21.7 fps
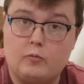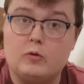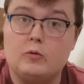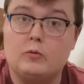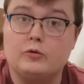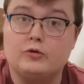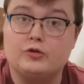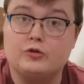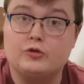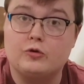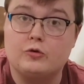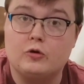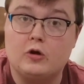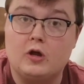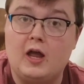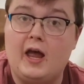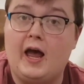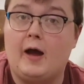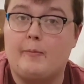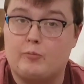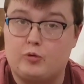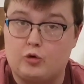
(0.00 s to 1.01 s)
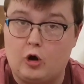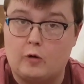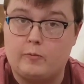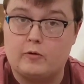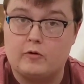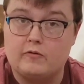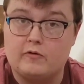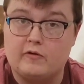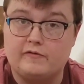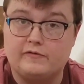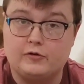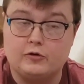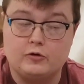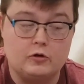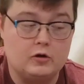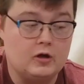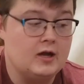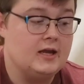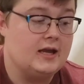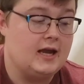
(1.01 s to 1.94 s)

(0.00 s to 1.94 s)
we will do a proper review,